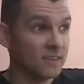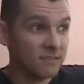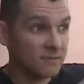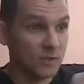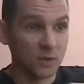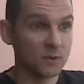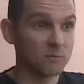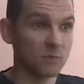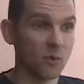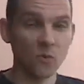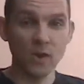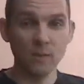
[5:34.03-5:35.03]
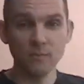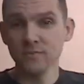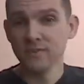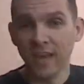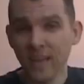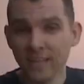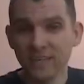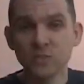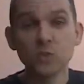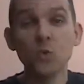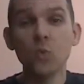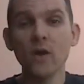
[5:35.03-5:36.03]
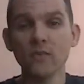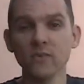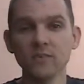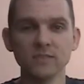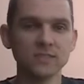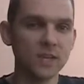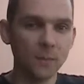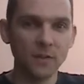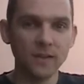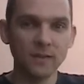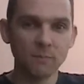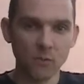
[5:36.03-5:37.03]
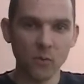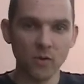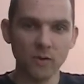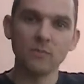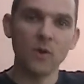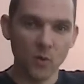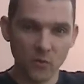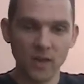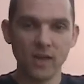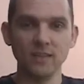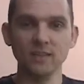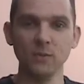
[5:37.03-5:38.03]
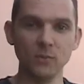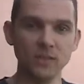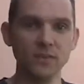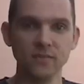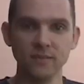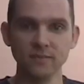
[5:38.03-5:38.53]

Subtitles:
the programmers, aliens, whoever. Somebody programmed our reality that we live in.